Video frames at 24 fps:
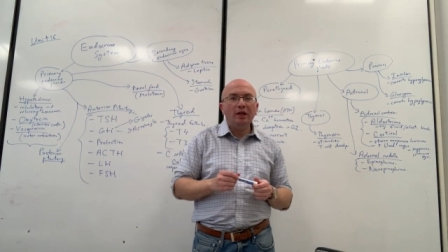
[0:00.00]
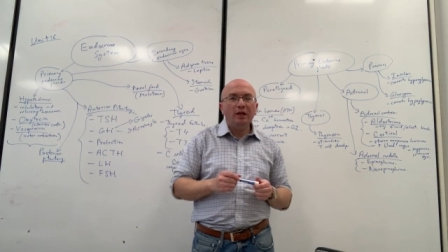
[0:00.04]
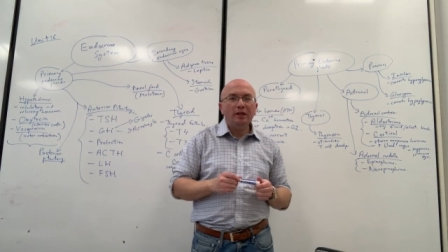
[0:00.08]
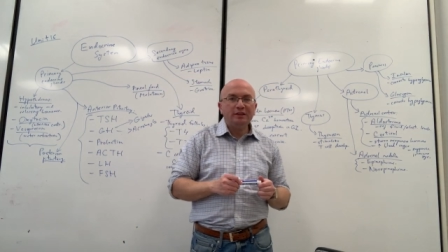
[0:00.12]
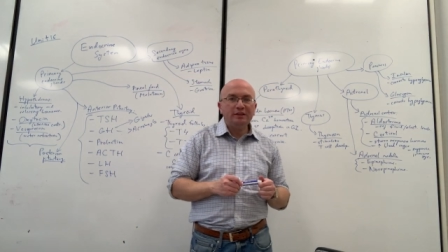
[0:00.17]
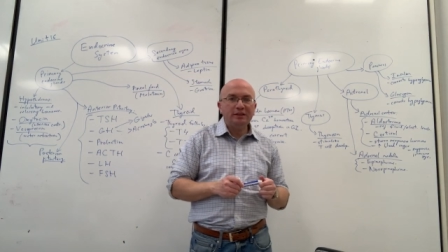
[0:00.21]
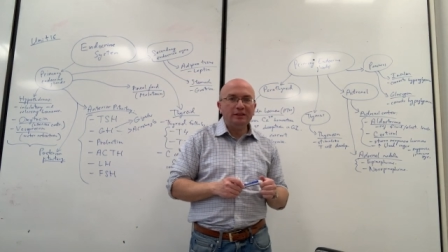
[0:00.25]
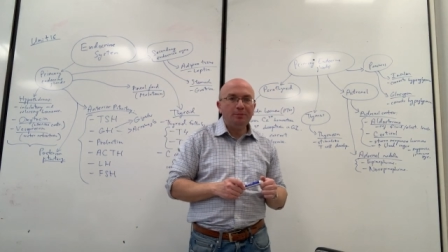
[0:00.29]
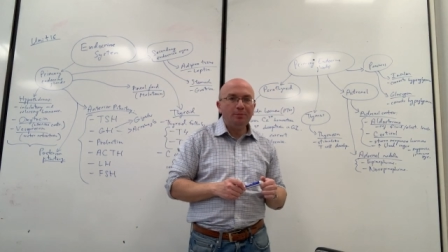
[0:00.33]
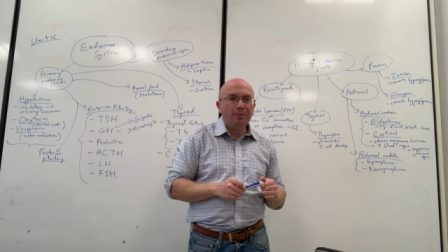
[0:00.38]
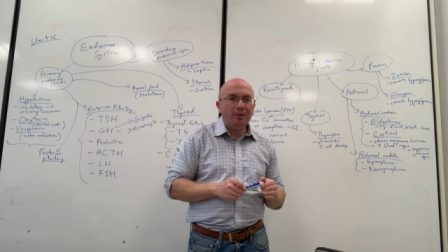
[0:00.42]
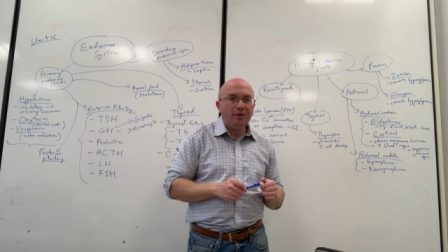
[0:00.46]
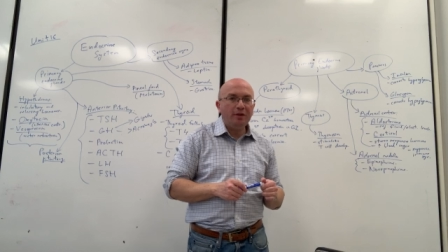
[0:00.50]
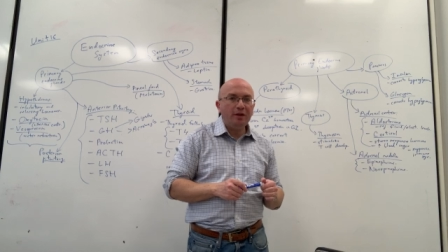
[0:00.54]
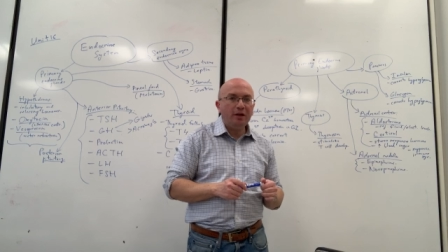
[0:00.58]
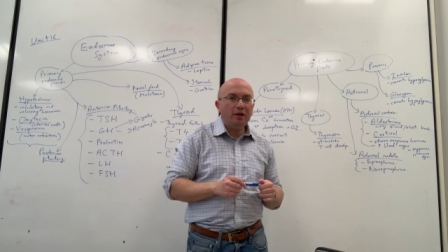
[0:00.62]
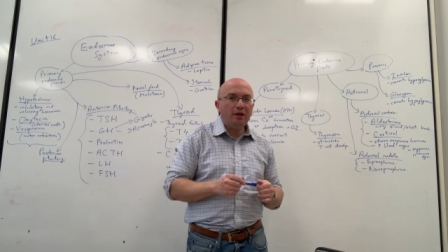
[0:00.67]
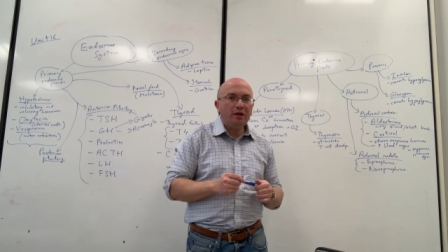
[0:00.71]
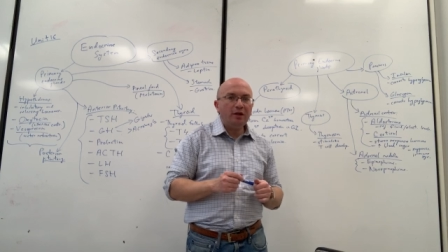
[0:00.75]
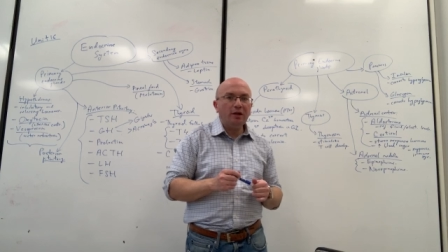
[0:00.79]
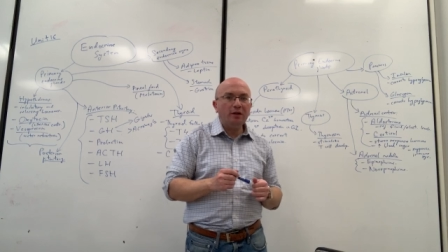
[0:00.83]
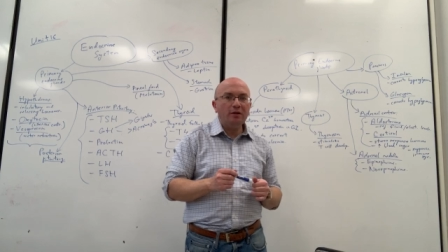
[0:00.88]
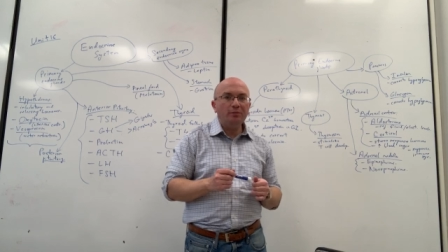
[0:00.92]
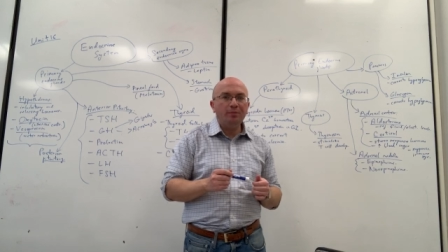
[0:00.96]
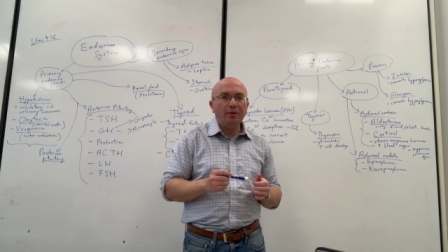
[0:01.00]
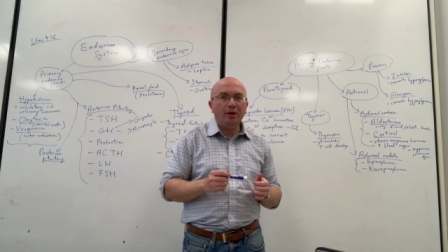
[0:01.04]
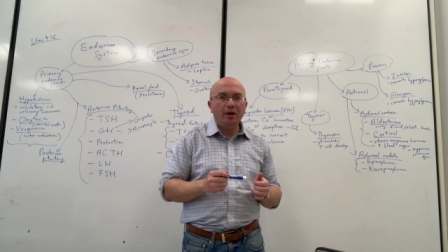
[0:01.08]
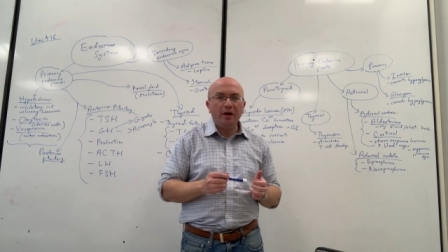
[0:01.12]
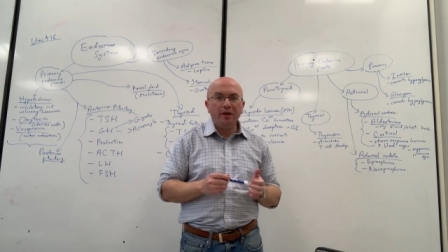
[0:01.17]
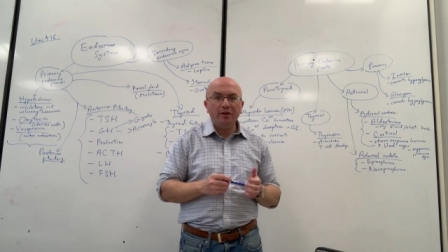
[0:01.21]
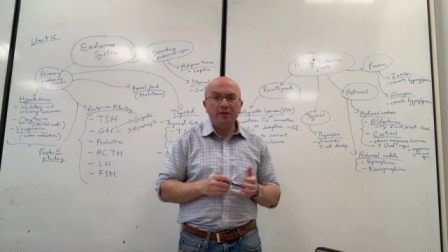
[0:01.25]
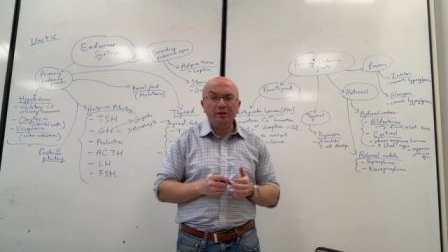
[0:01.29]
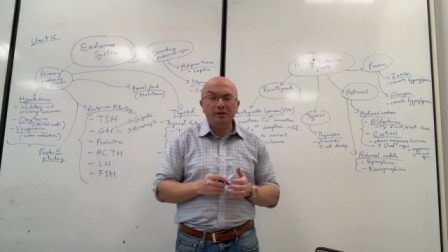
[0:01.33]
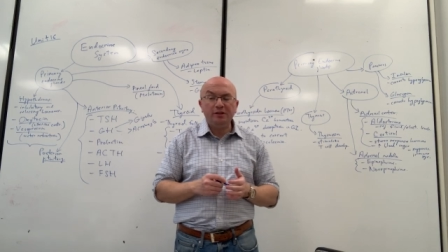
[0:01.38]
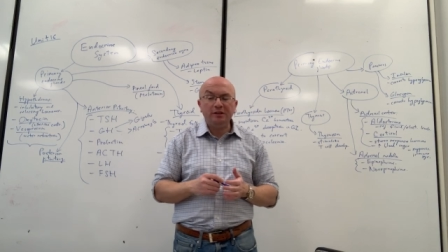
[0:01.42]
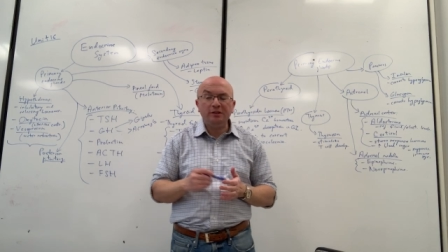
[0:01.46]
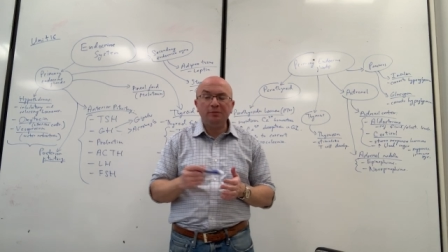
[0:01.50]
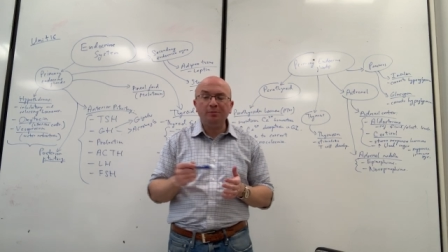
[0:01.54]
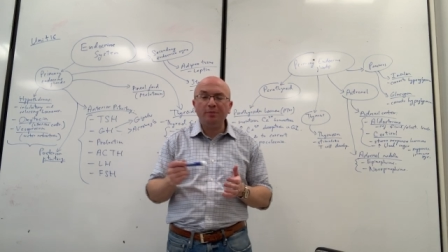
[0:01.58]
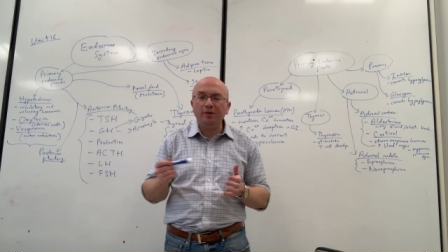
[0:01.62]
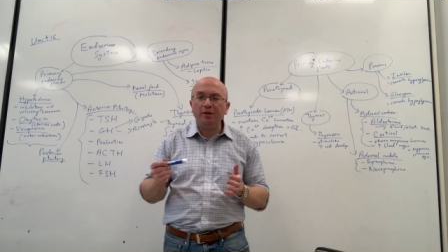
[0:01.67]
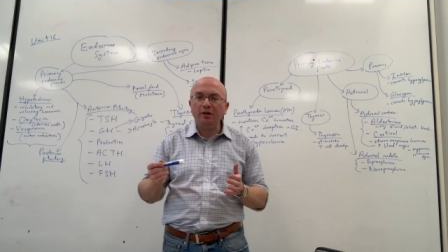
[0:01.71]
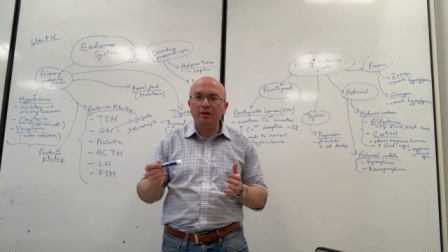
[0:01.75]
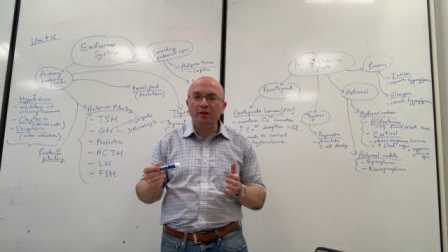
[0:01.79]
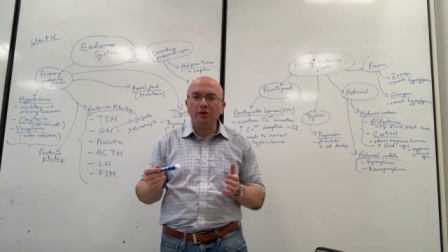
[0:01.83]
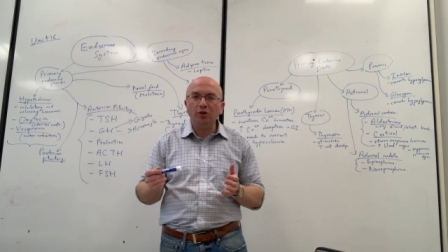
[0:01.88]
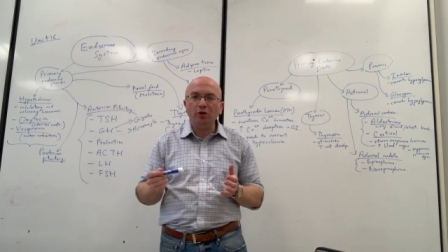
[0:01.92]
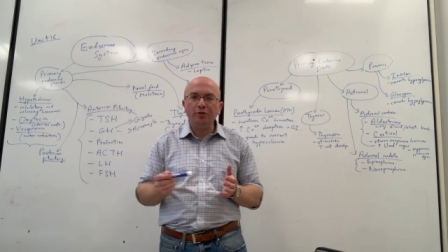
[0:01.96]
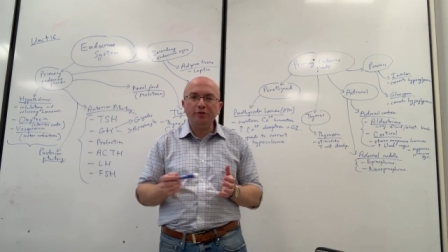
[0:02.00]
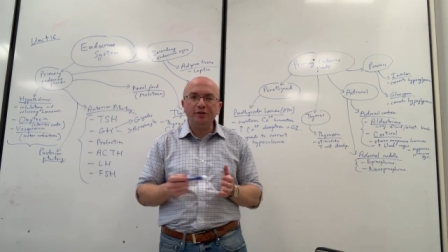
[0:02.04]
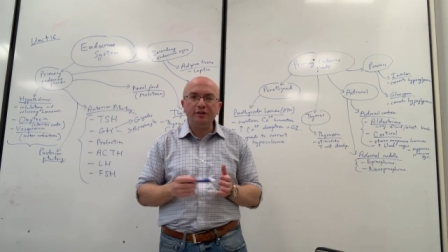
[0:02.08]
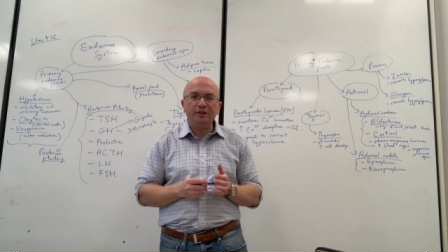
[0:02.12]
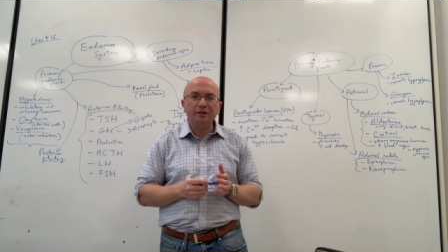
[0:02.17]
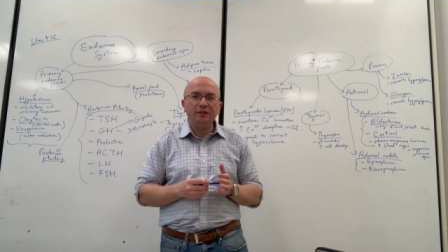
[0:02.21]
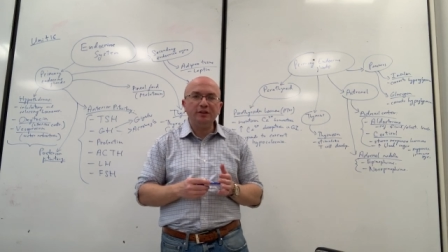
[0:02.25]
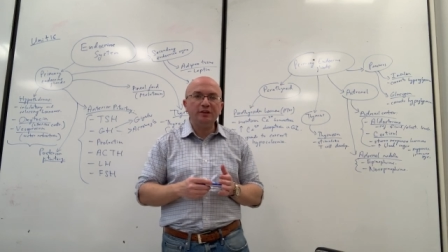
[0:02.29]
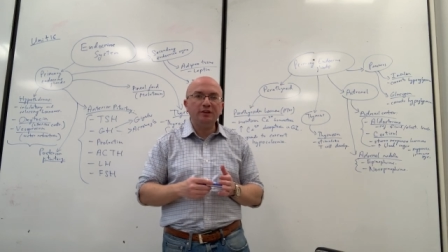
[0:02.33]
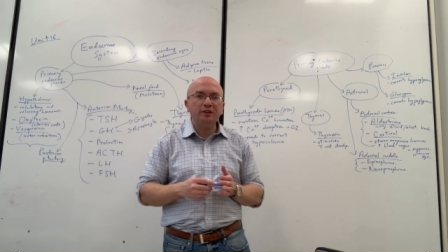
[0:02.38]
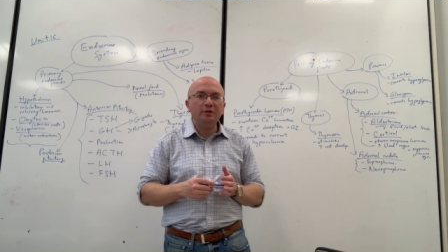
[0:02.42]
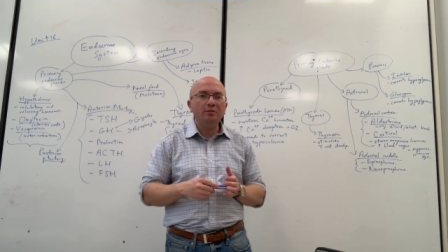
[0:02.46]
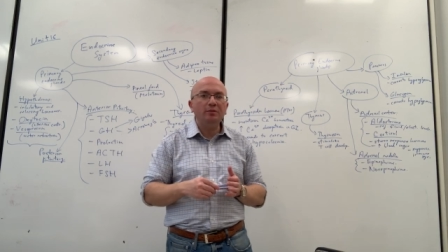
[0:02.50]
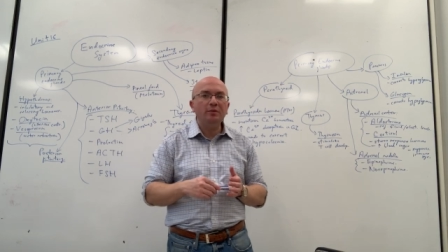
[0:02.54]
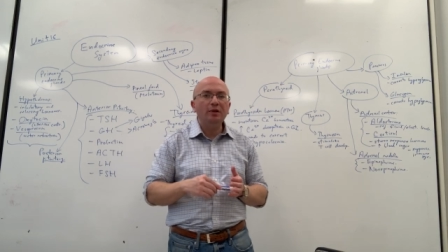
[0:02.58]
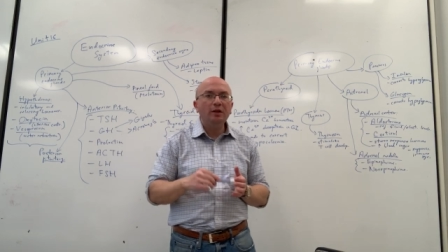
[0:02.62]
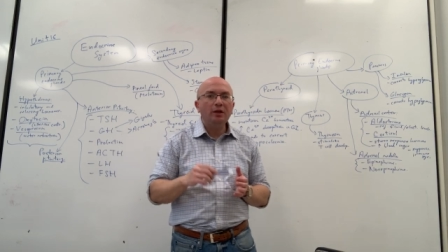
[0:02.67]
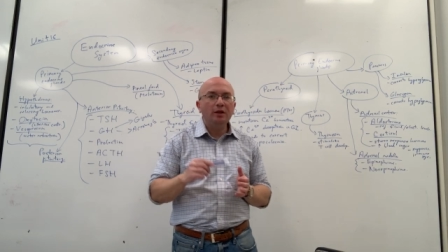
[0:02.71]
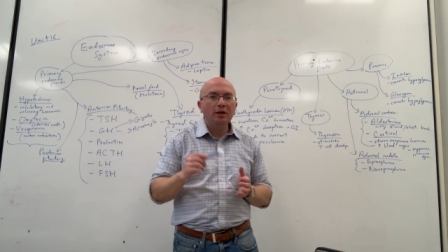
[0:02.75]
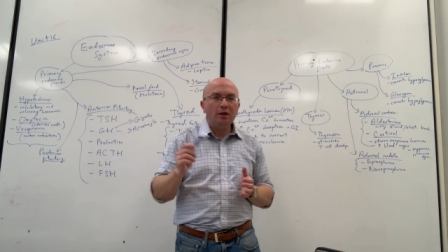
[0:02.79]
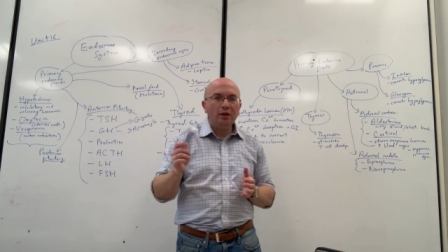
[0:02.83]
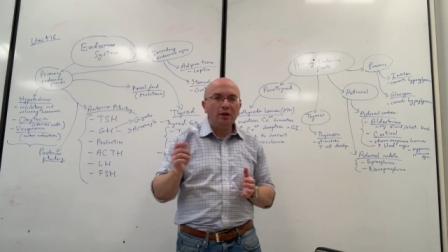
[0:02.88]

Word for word: sympathetic and parasympathetic nervous system